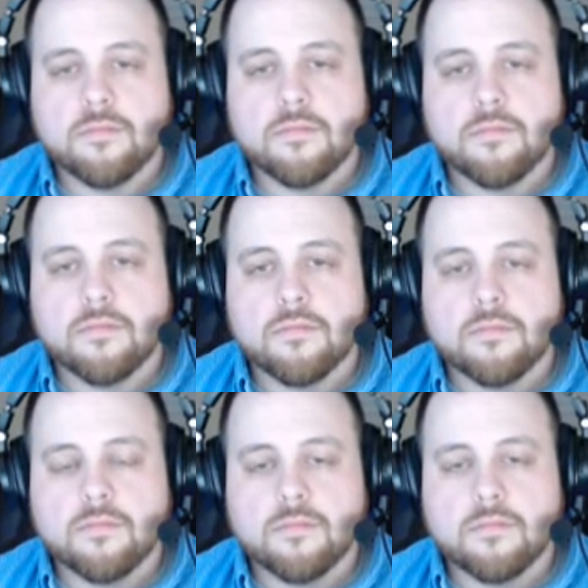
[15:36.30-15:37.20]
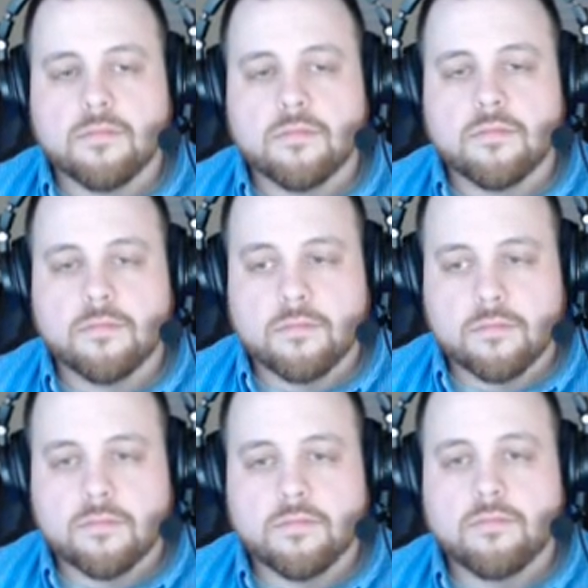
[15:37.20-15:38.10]

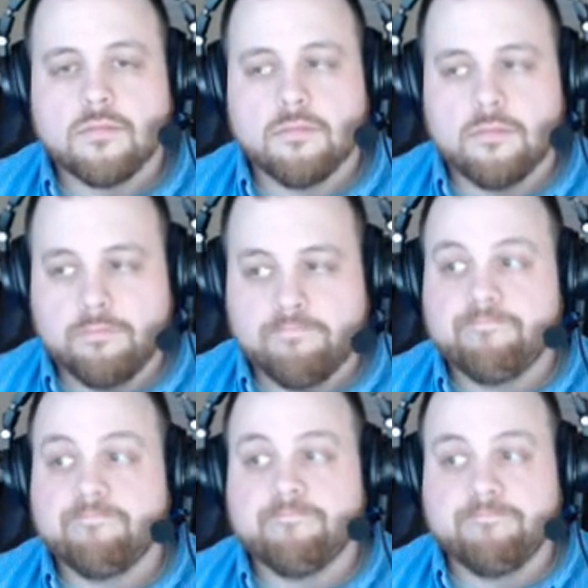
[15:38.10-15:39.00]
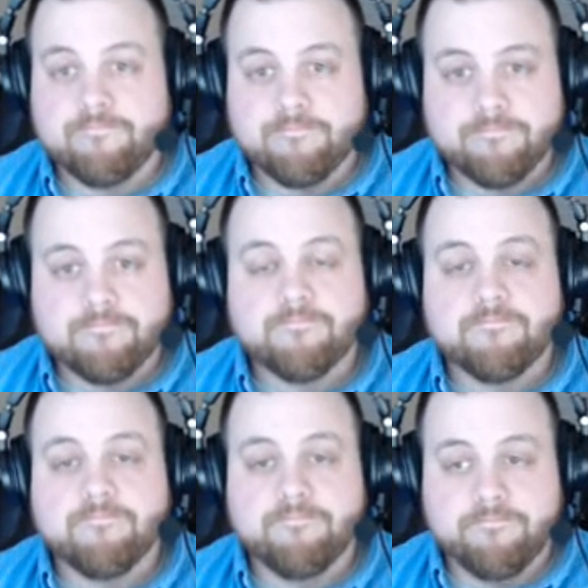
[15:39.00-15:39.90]

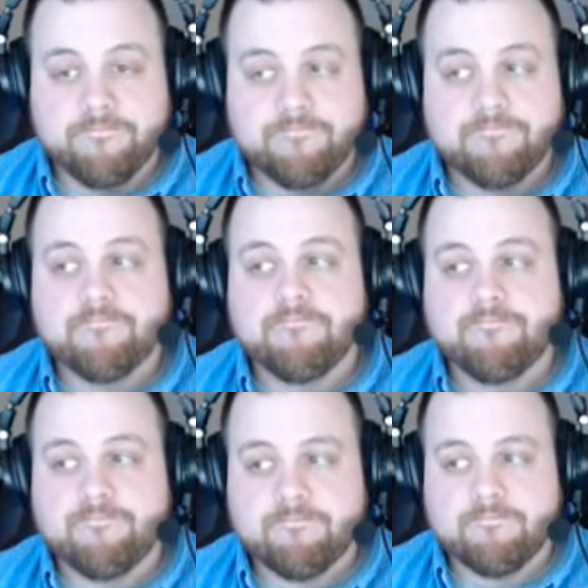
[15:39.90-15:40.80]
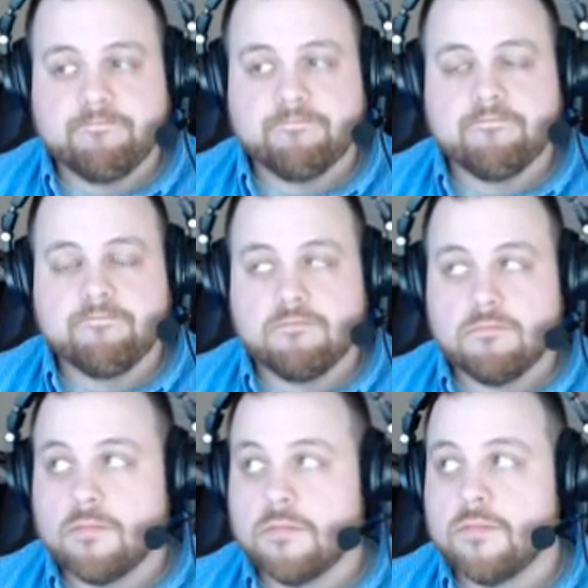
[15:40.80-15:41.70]

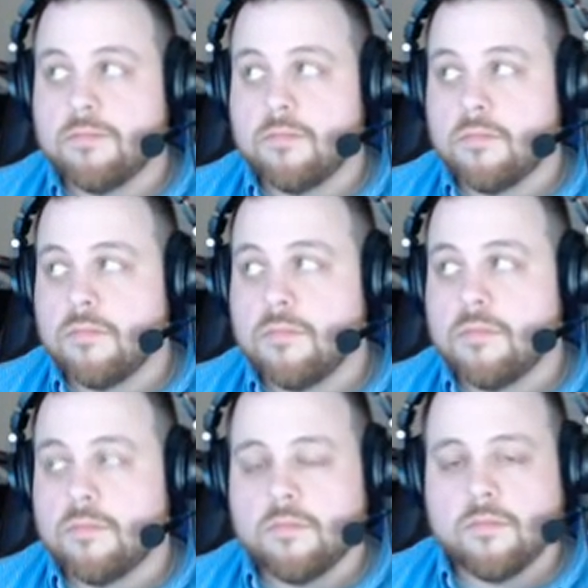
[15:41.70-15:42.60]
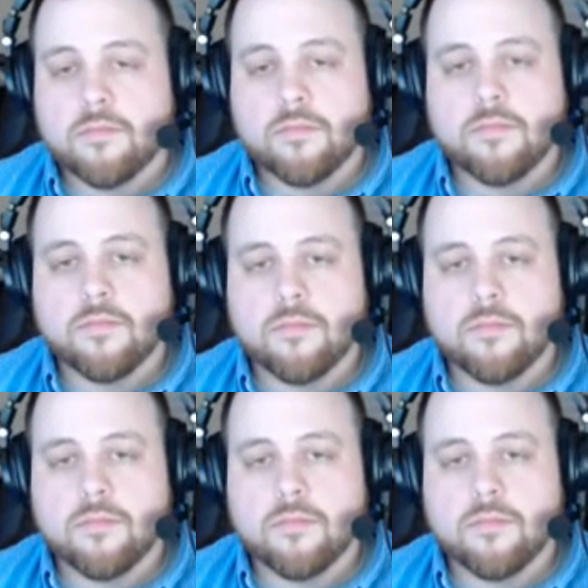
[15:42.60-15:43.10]
The person shown says nothing.